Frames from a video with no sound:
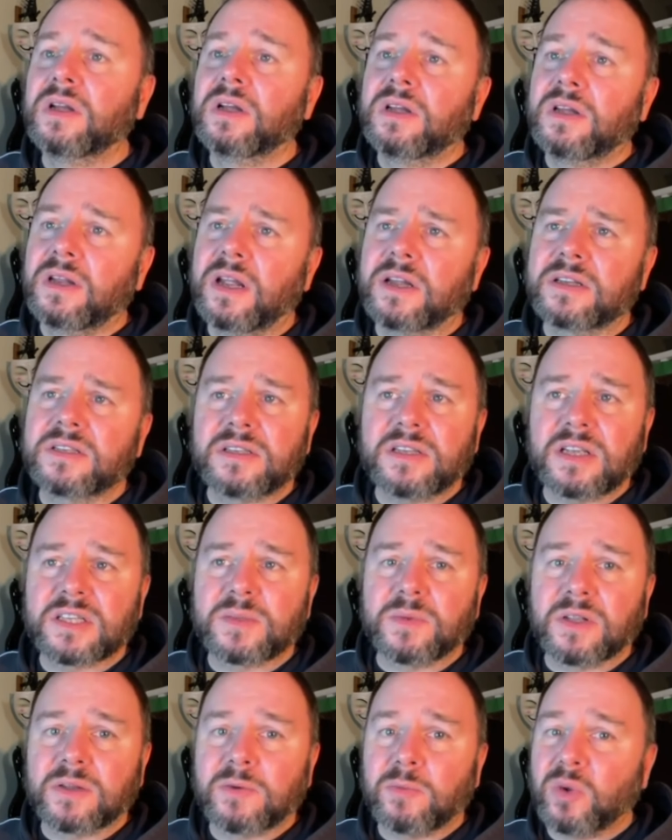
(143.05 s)
In
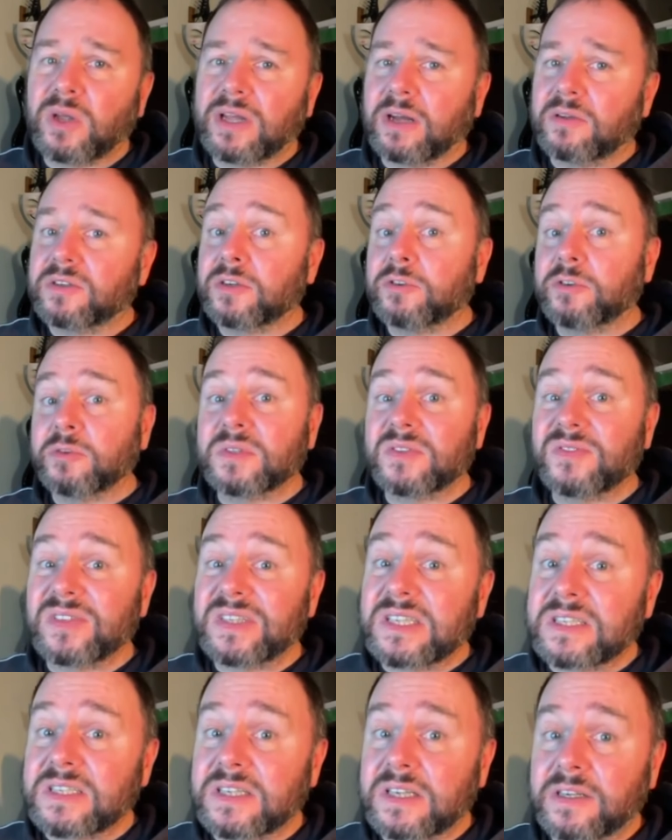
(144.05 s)
hexadecimal, we count in groups of
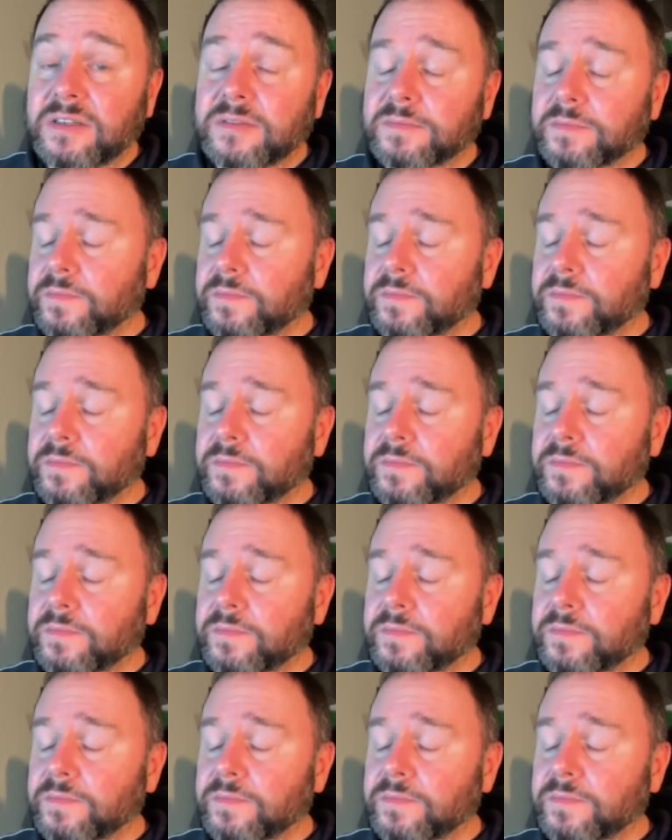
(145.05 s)
16.